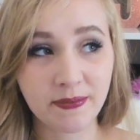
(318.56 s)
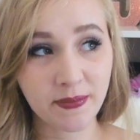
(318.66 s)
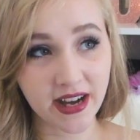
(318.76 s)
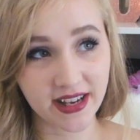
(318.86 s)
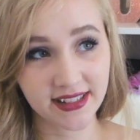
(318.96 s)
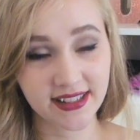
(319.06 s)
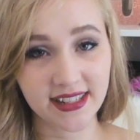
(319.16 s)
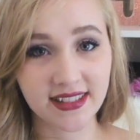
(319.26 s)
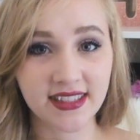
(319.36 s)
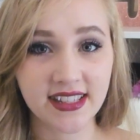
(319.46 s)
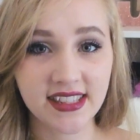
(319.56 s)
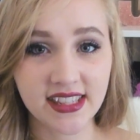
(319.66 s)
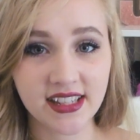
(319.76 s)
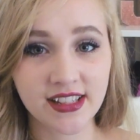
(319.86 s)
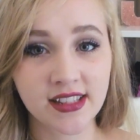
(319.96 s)
but this
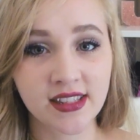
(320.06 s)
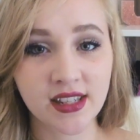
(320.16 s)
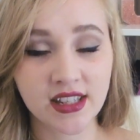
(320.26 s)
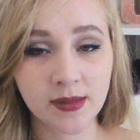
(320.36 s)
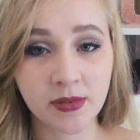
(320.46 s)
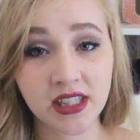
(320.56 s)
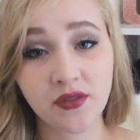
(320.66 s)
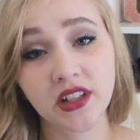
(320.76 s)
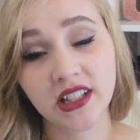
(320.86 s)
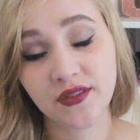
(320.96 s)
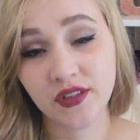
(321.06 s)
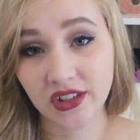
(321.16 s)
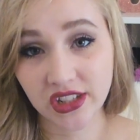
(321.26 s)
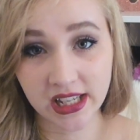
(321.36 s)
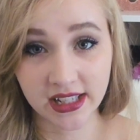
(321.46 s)
is specifically for
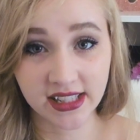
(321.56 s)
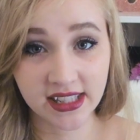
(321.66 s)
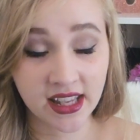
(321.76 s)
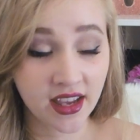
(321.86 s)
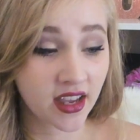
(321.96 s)
your dinners